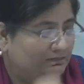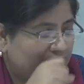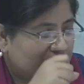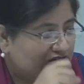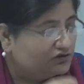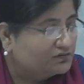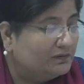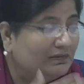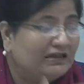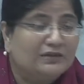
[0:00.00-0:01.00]
Excuse me.
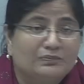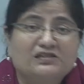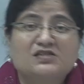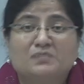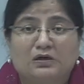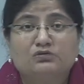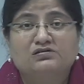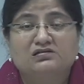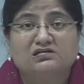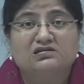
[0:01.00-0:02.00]
Multiple
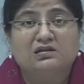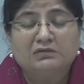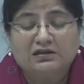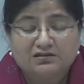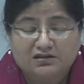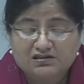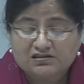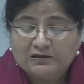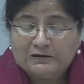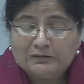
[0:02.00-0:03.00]
spouses in some countries,
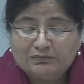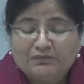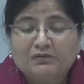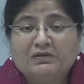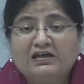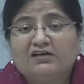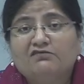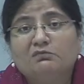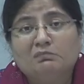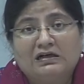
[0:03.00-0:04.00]
people may have
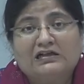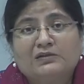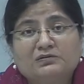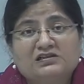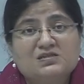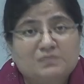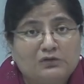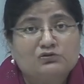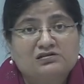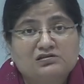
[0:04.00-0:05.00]
multiple
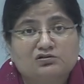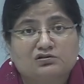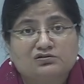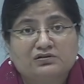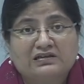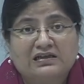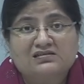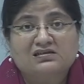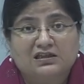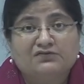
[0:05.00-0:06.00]
spouses also, and that's
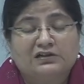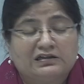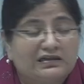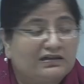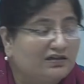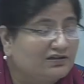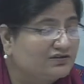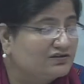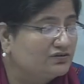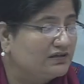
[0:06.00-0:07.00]
a given in that
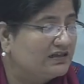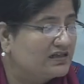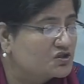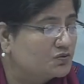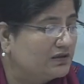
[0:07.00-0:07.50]
country, so that has to be